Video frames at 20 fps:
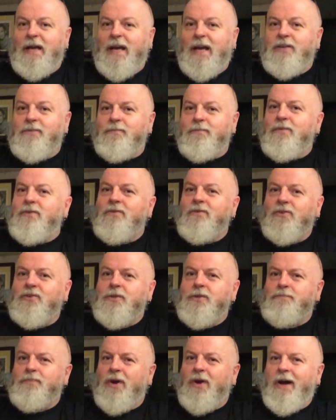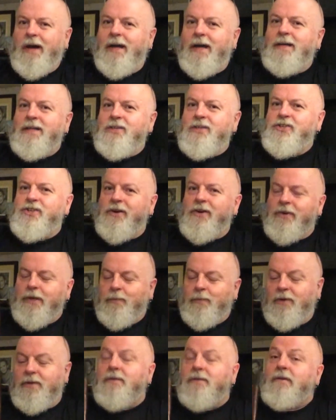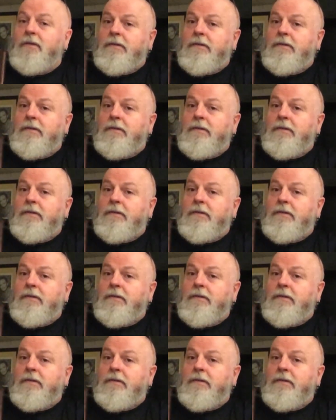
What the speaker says: And not just briar, cherry wood.